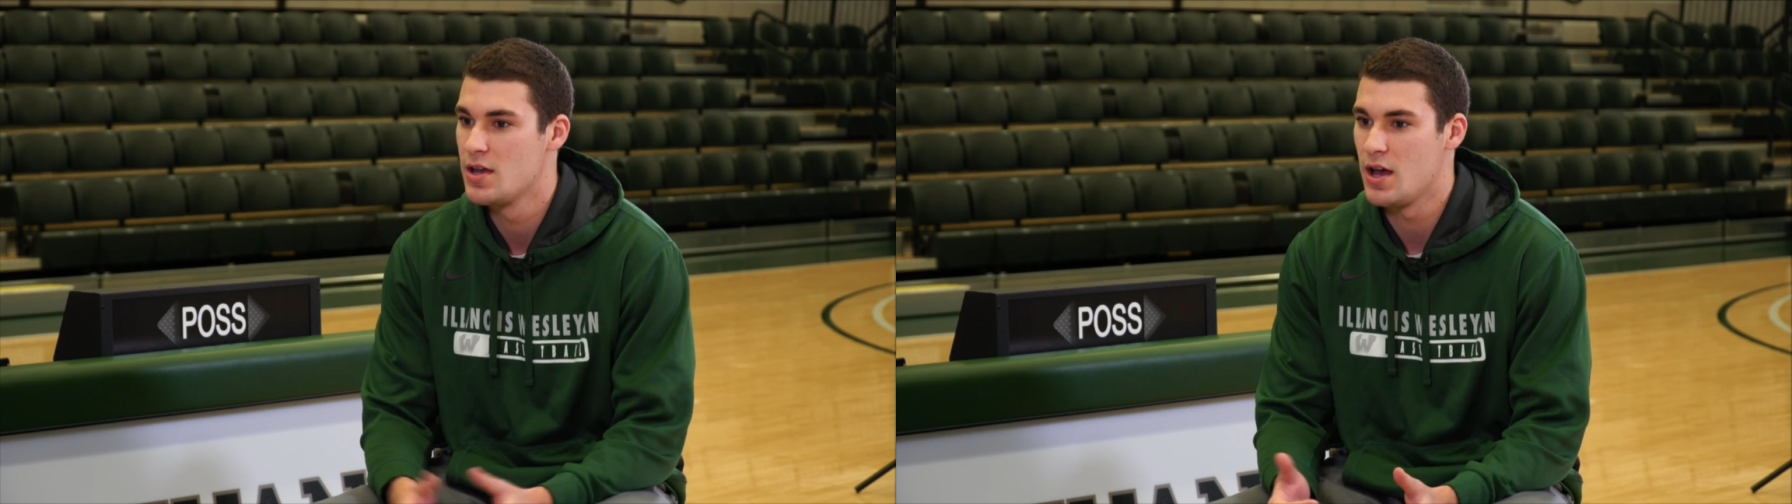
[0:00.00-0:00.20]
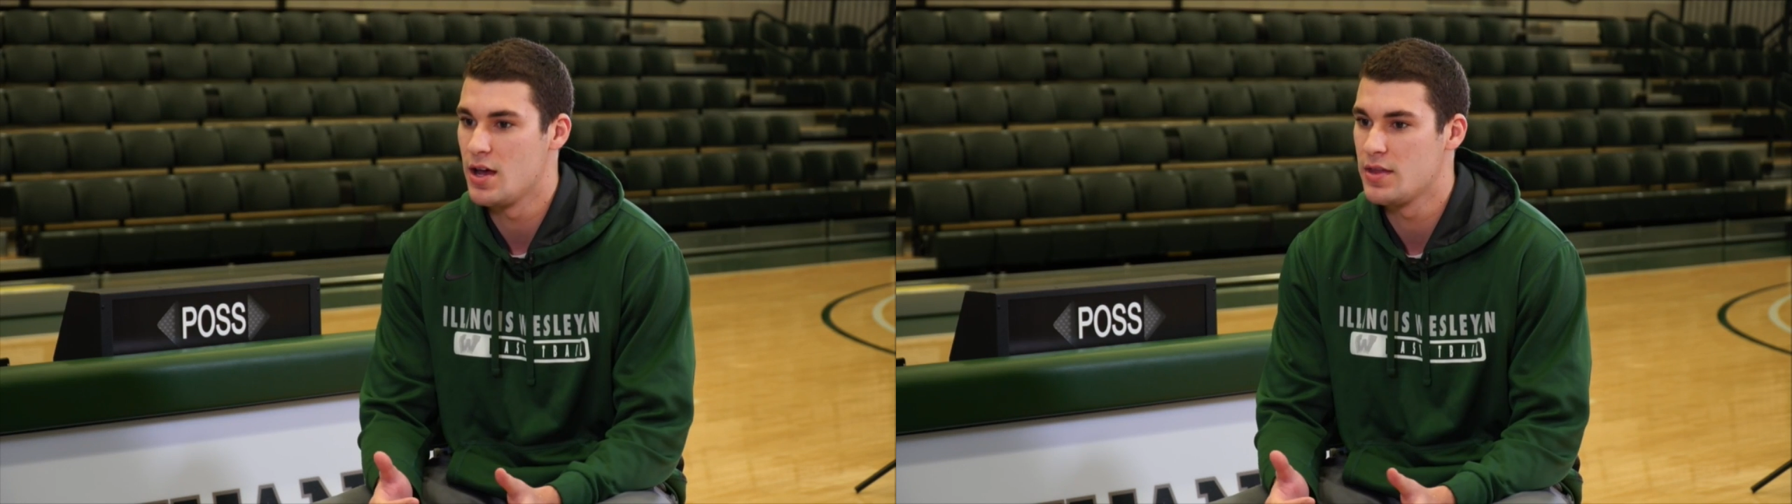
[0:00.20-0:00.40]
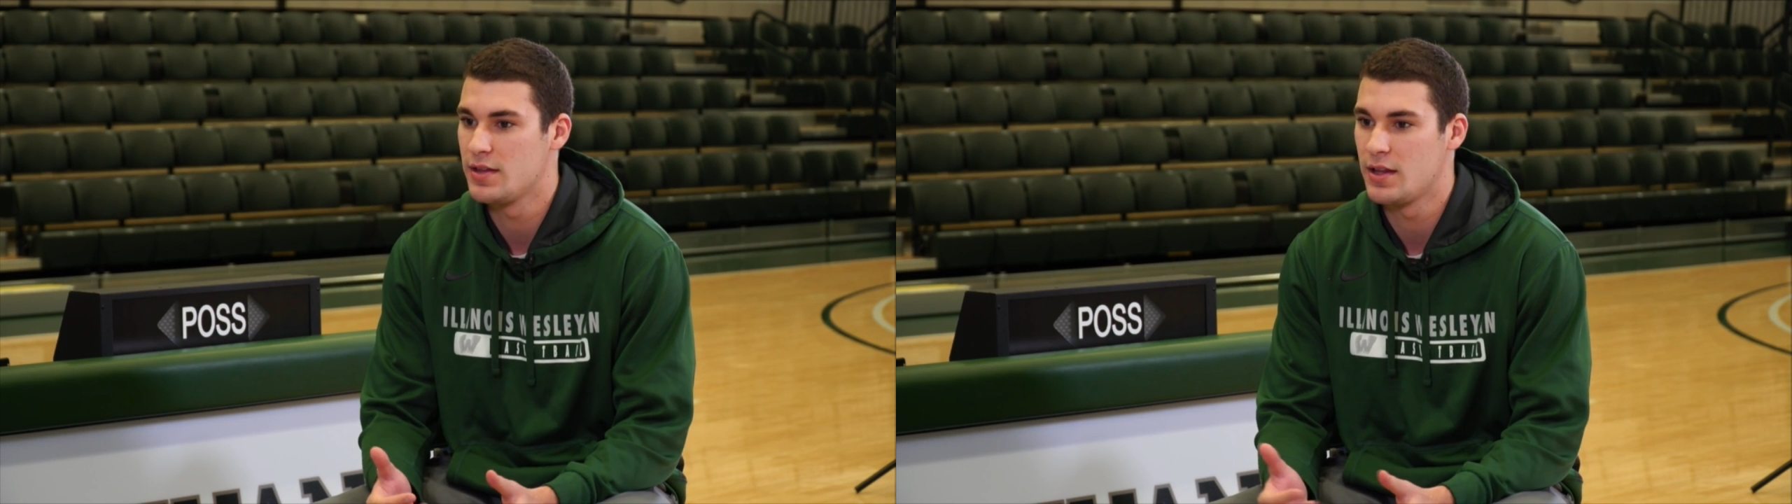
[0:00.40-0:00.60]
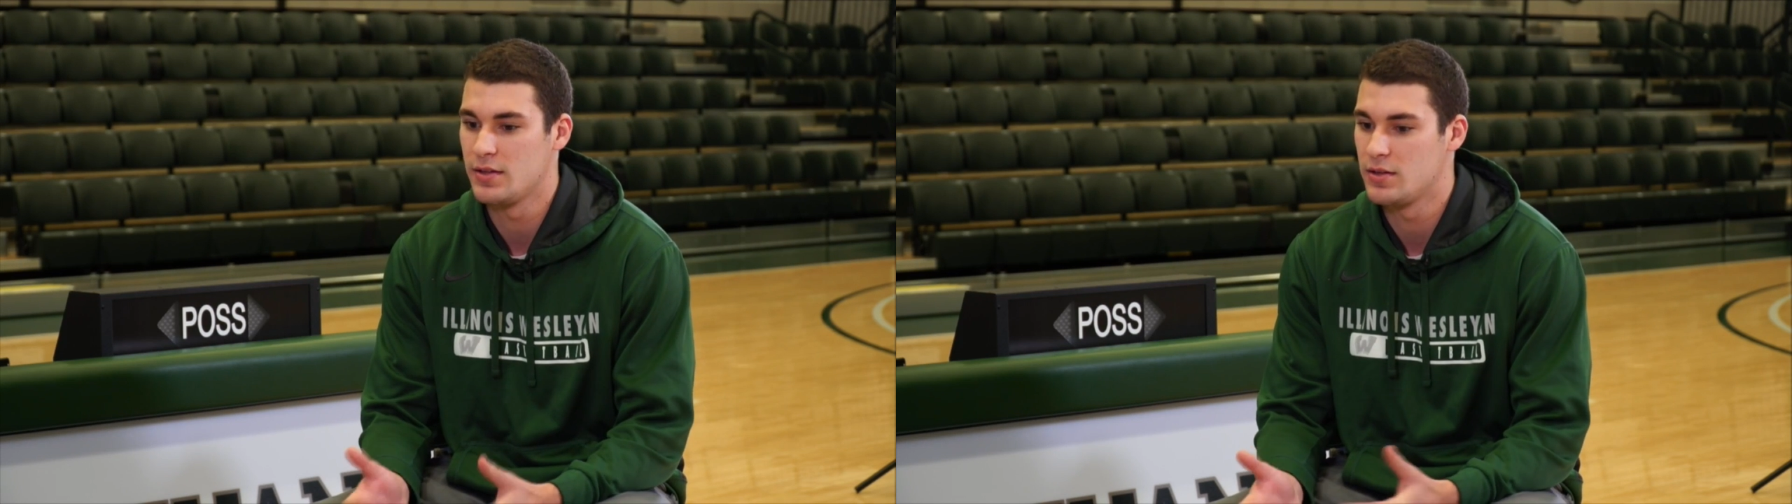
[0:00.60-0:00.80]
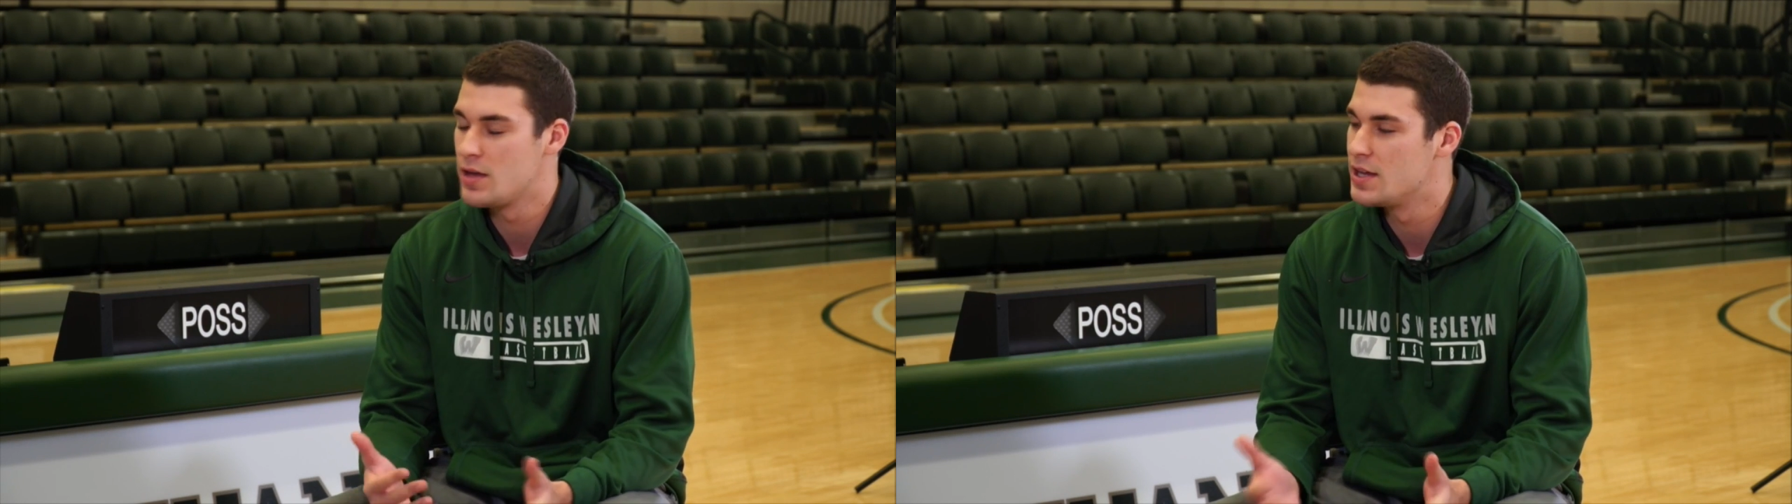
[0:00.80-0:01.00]
uh,
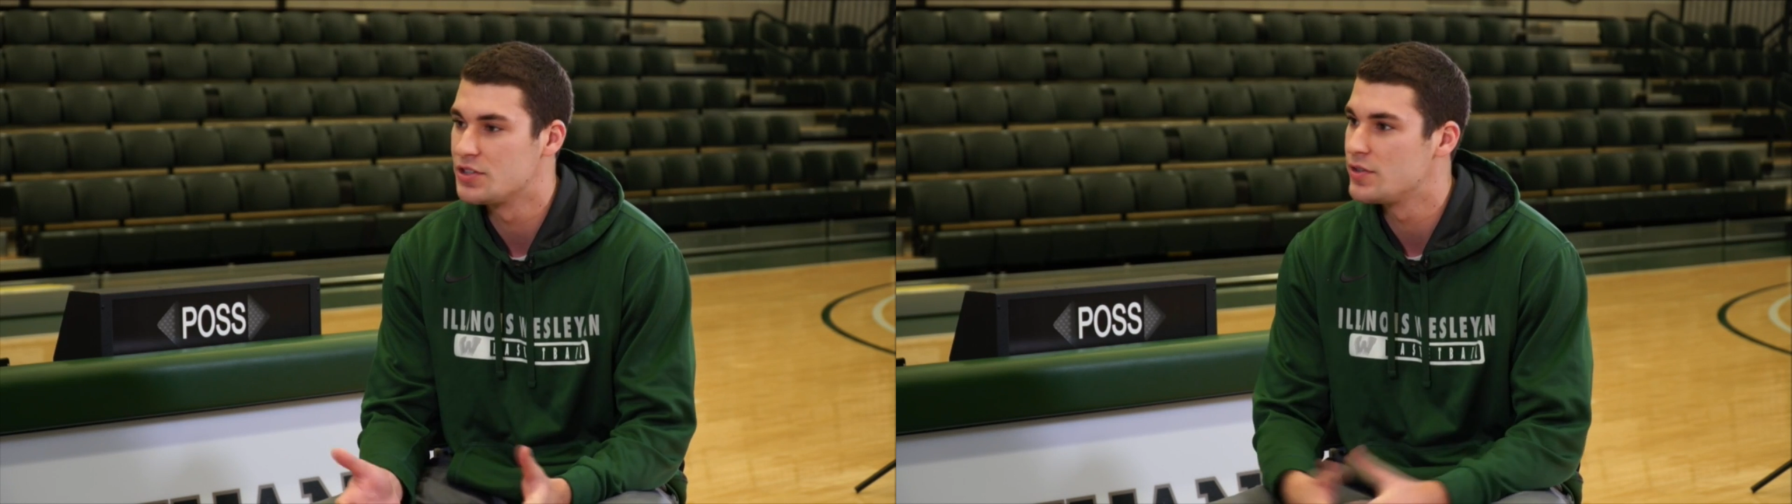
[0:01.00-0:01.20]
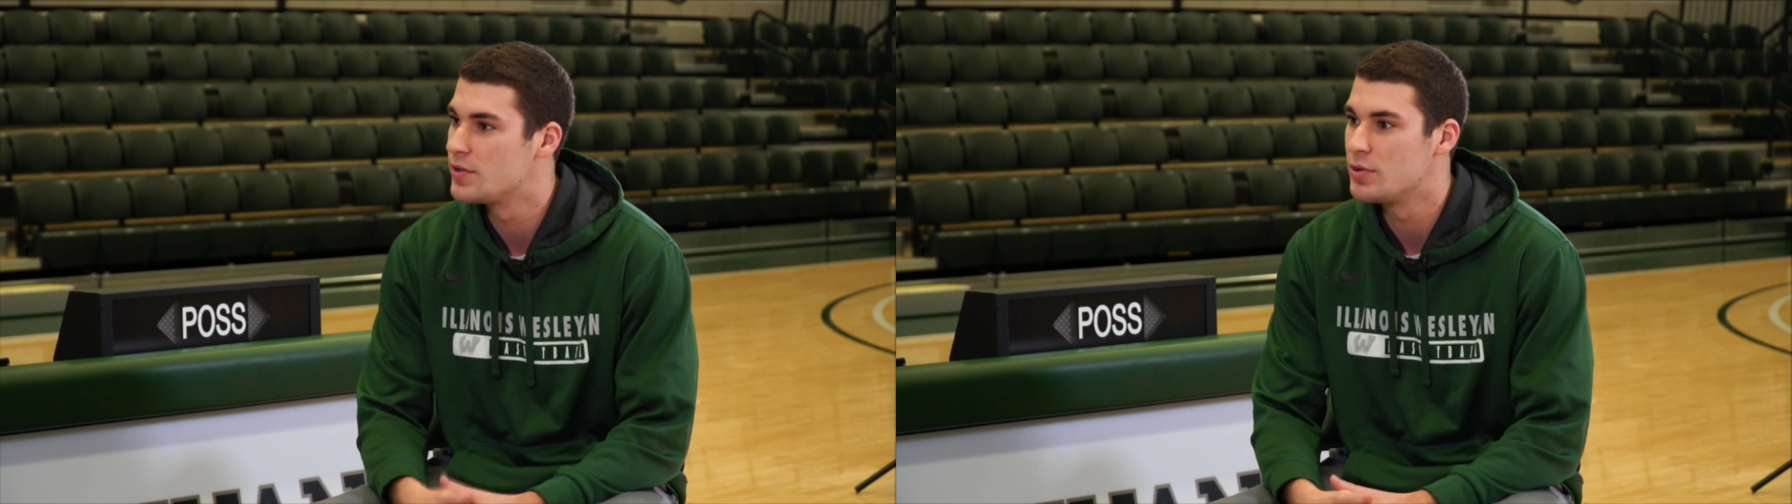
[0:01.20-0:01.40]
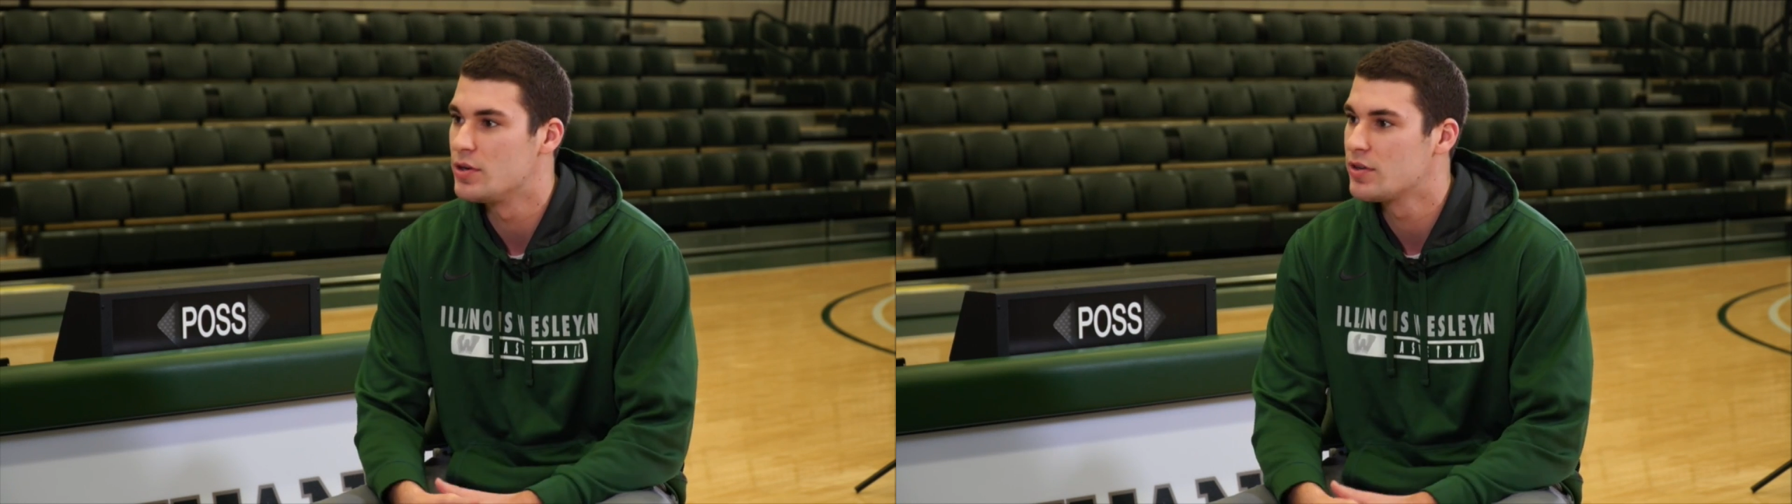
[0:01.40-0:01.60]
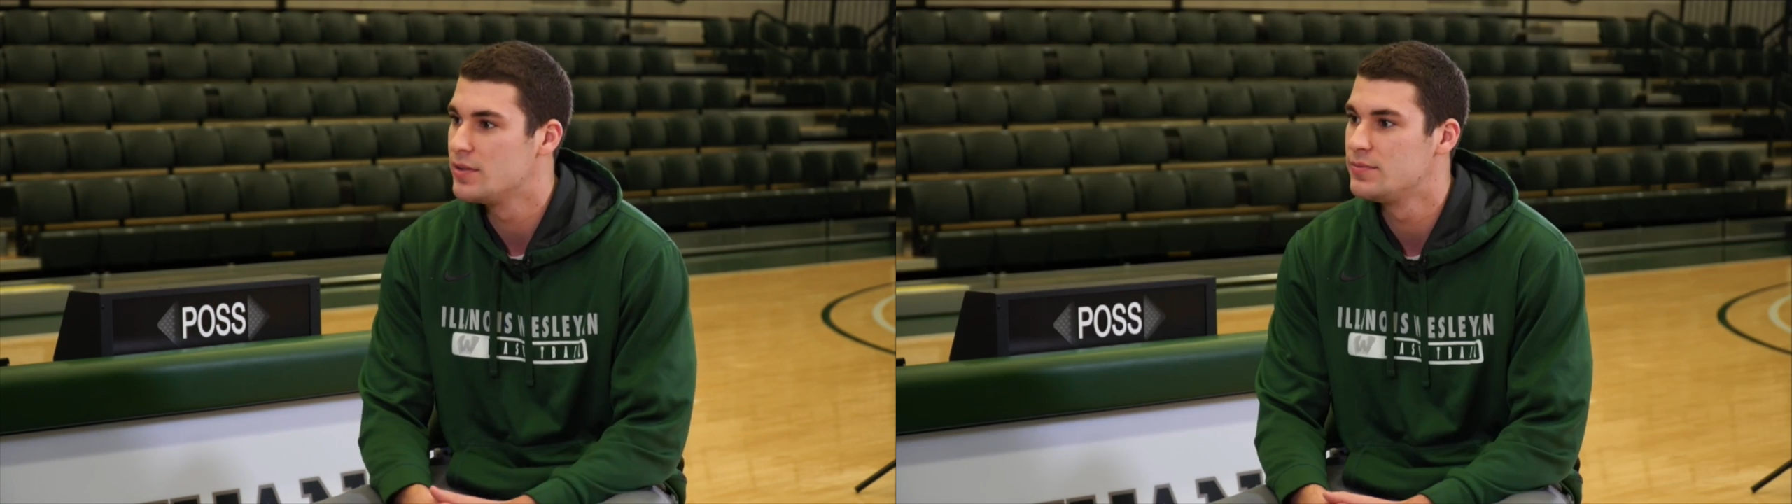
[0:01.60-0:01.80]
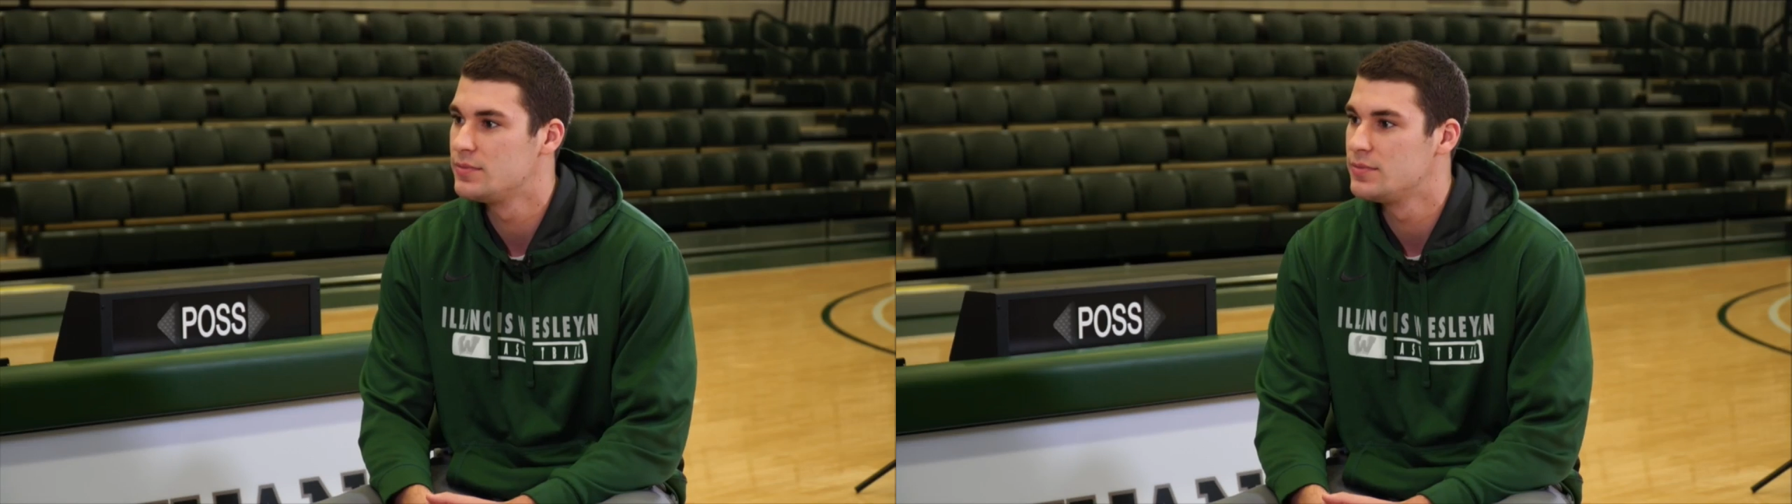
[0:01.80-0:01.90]
then the history of the program.